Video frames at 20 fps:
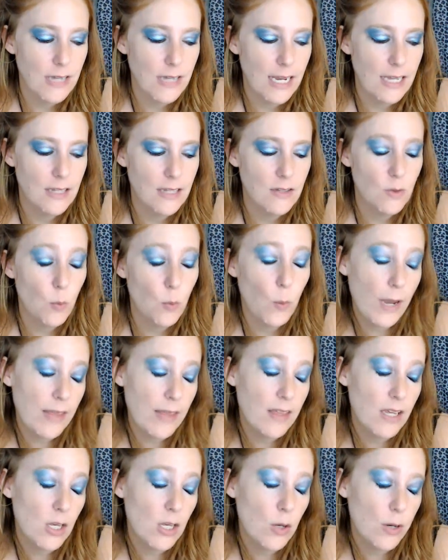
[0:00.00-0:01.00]
And the way
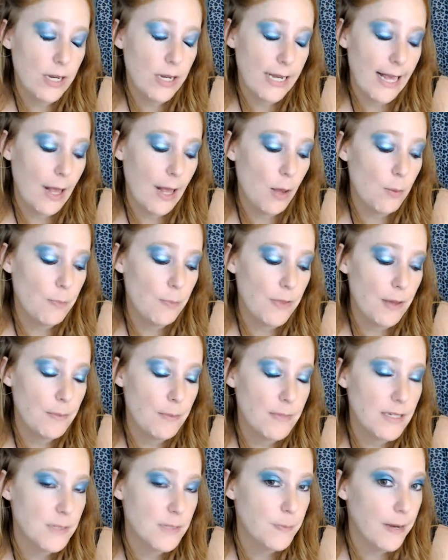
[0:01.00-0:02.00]
that you can help them
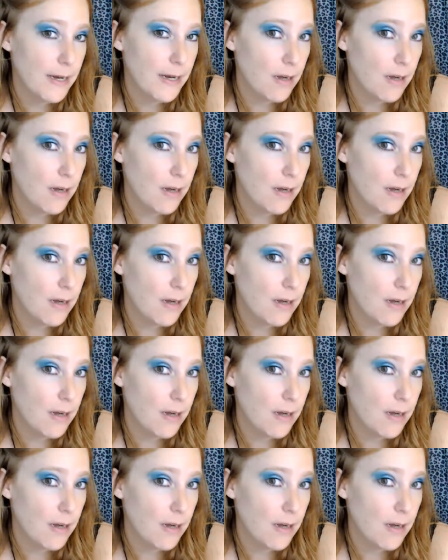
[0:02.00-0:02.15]
is by